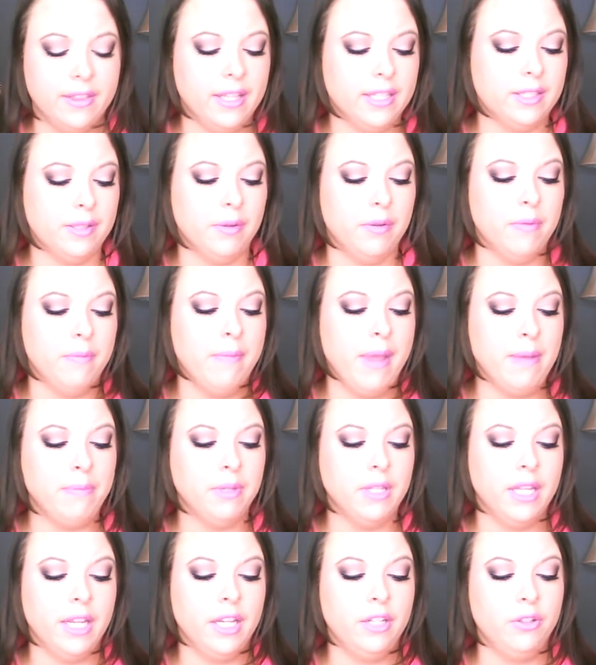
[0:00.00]
this
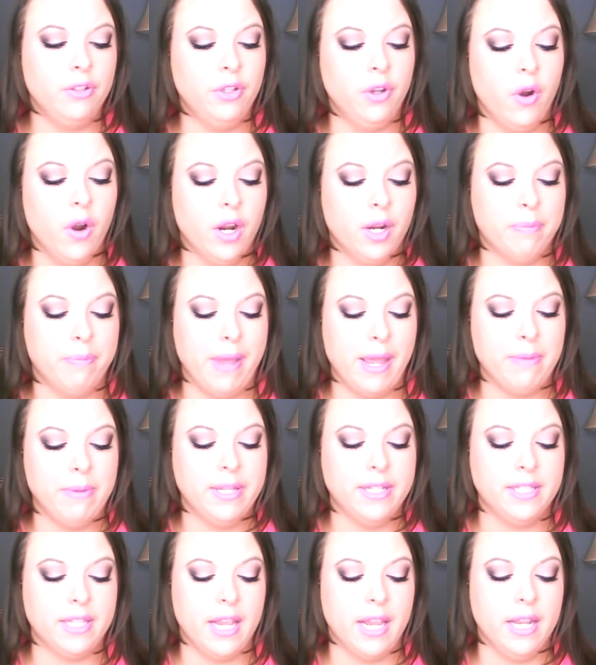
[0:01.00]
Maybelline New York
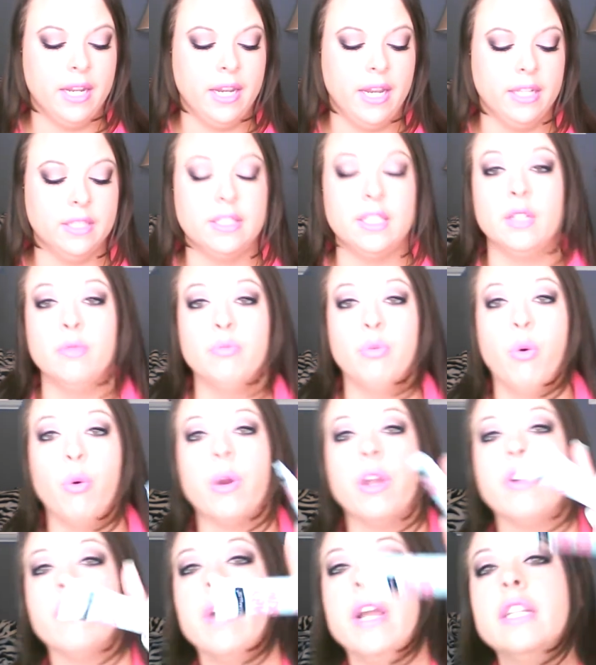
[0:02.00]
Baby Skin Instant Pore
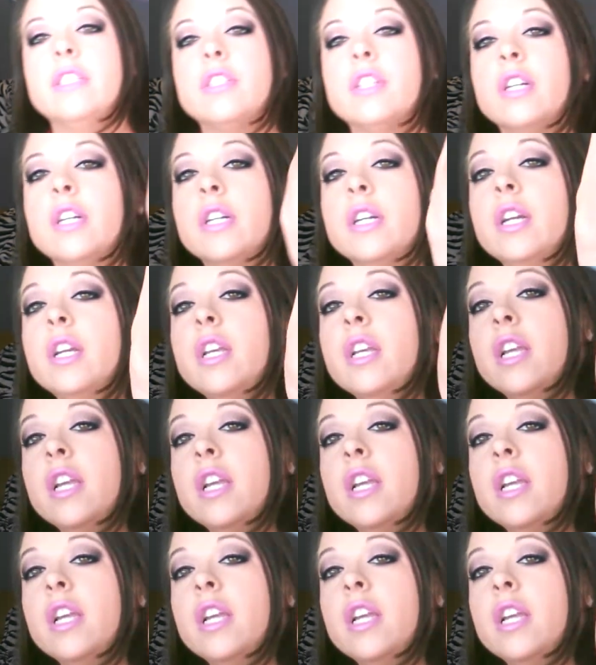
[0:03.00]
Eraser.